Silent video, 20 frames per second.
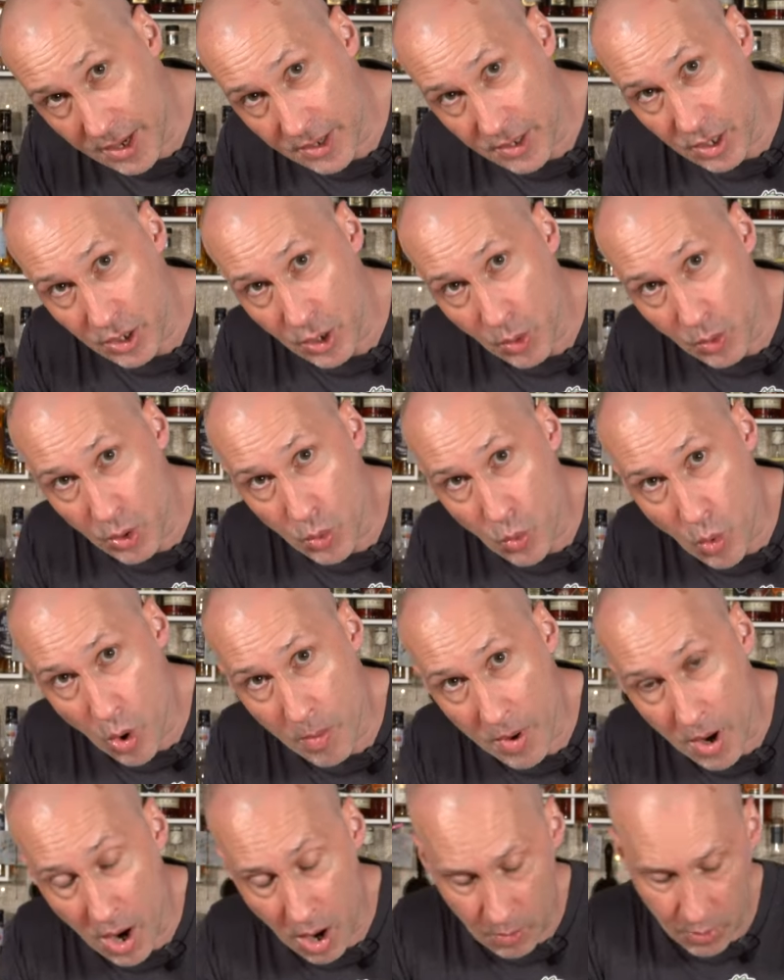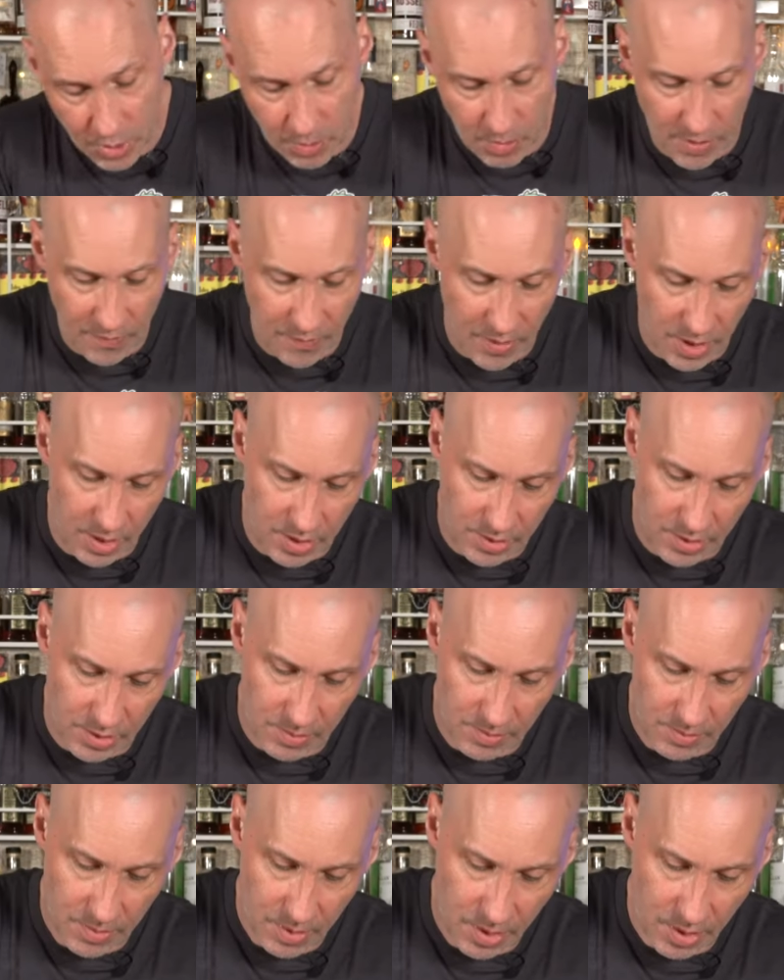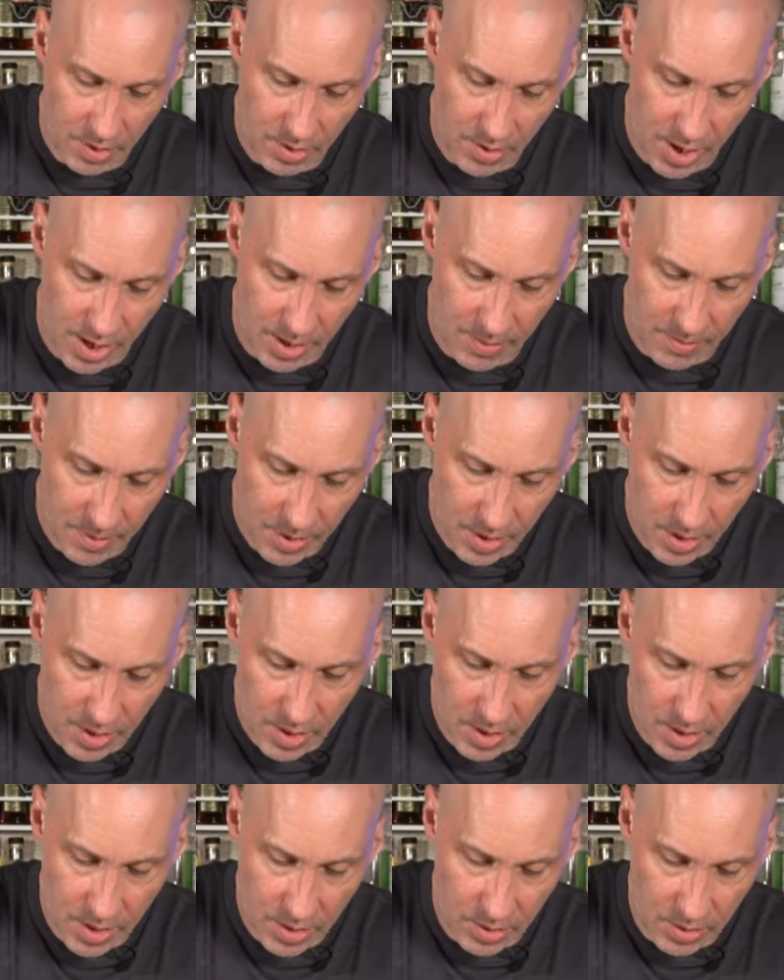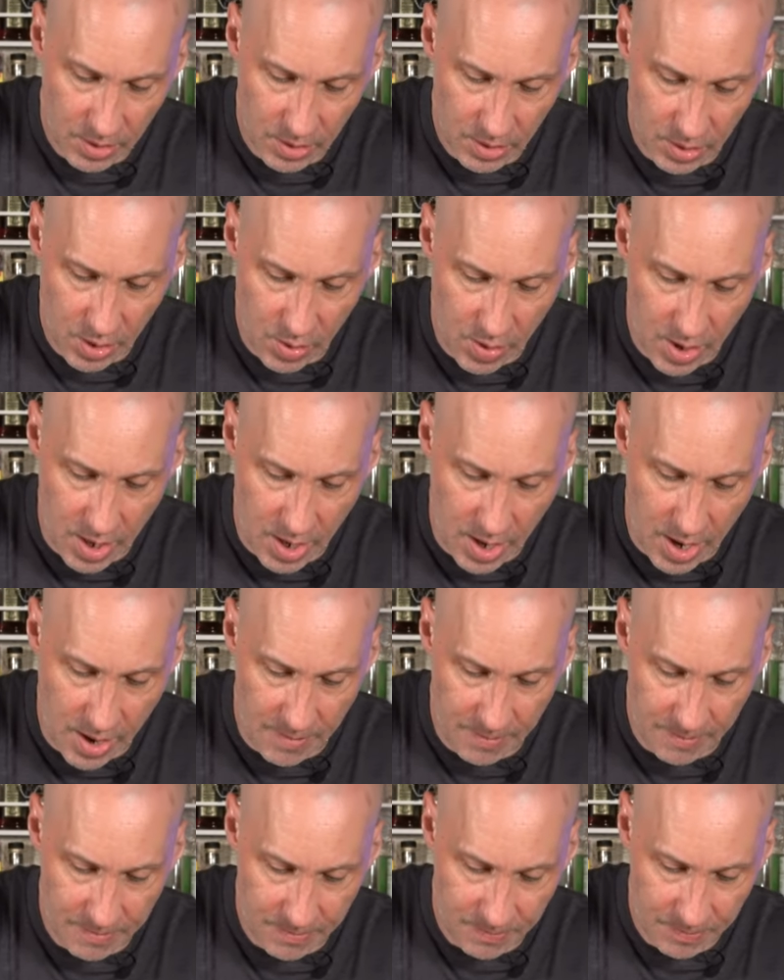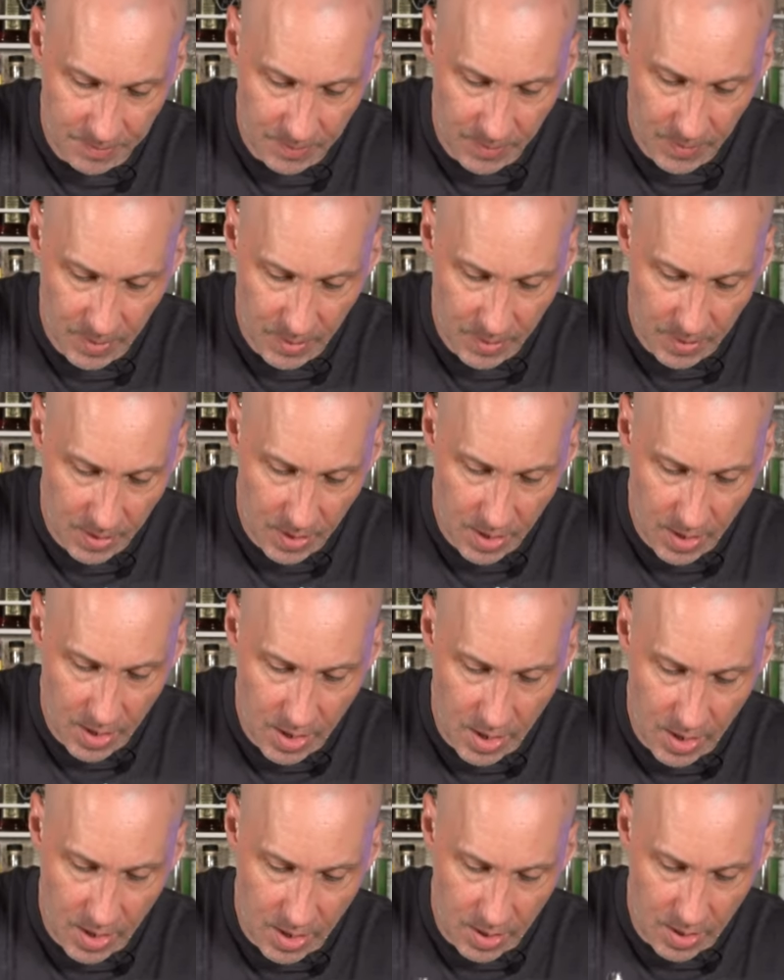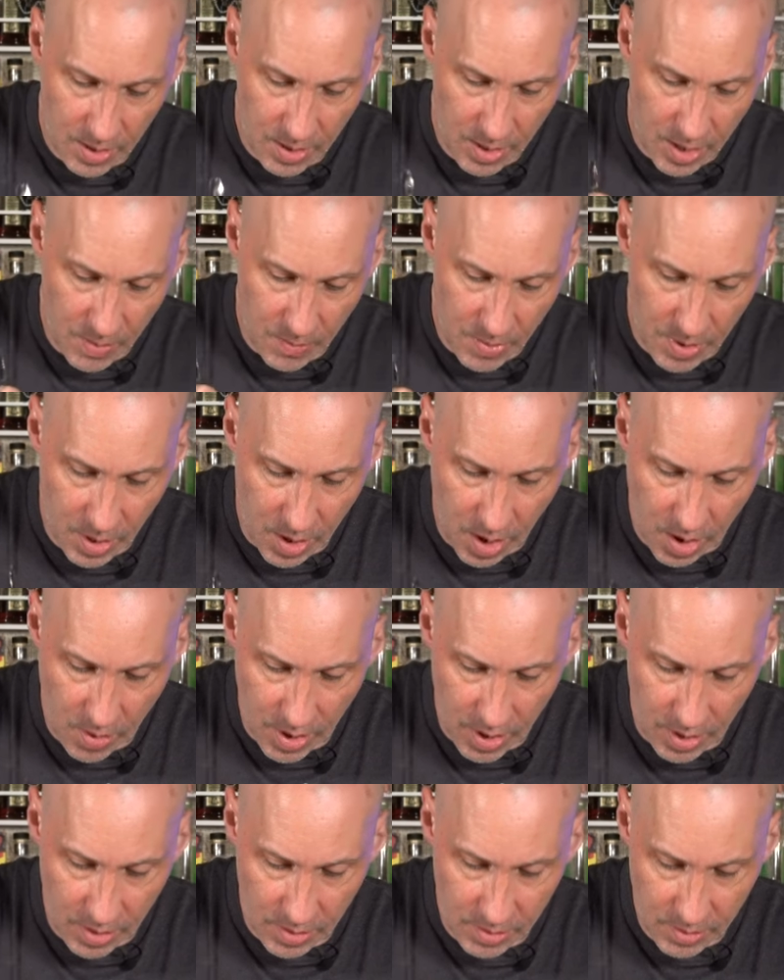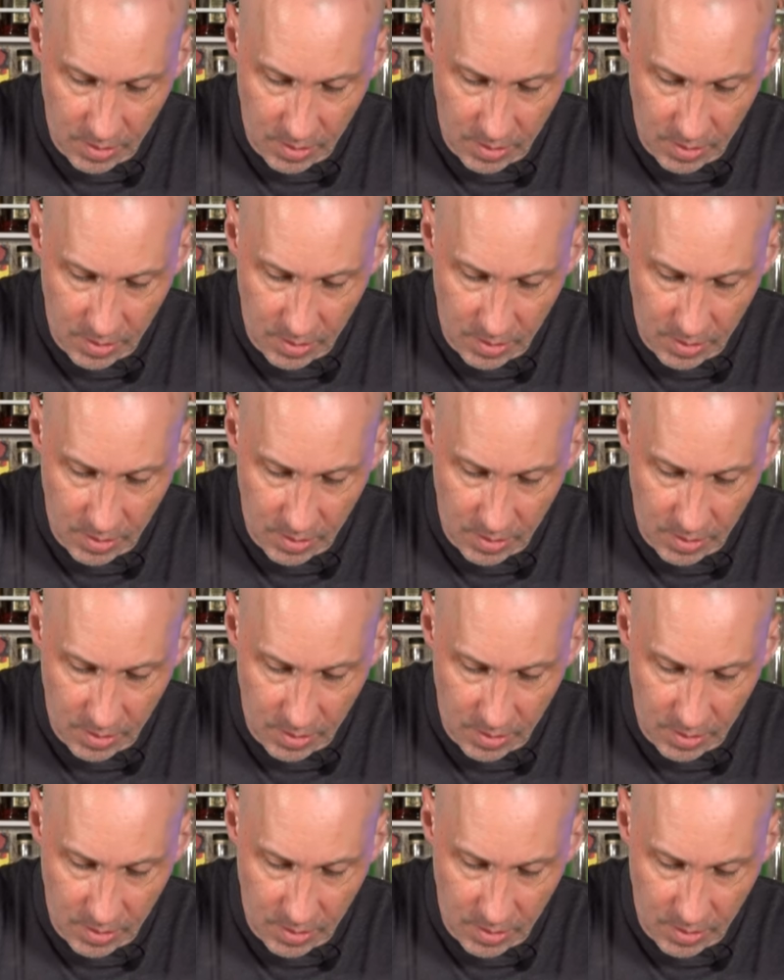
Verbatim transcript: Because I don't wanna warm it up with my fingers, all right? Just do it there, keep it going.